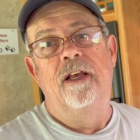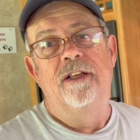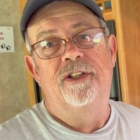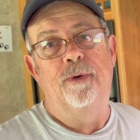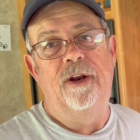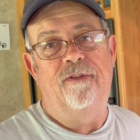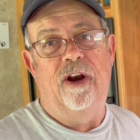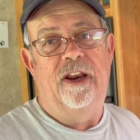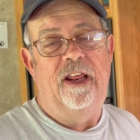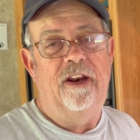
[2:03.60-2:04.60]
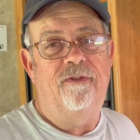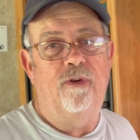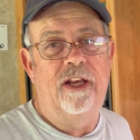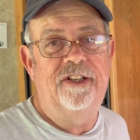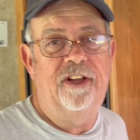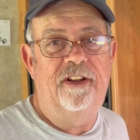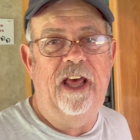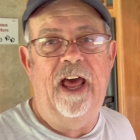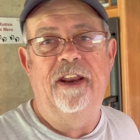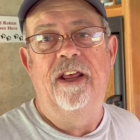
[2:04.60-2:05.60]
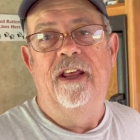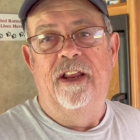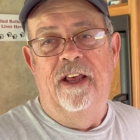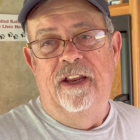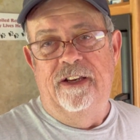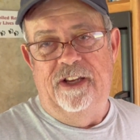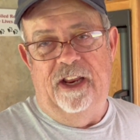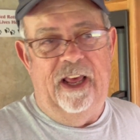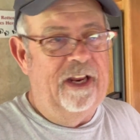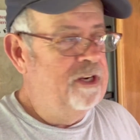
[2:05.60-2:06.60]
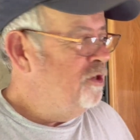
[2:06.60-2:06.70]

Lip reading: So we never had antifreeze in that. Today, I just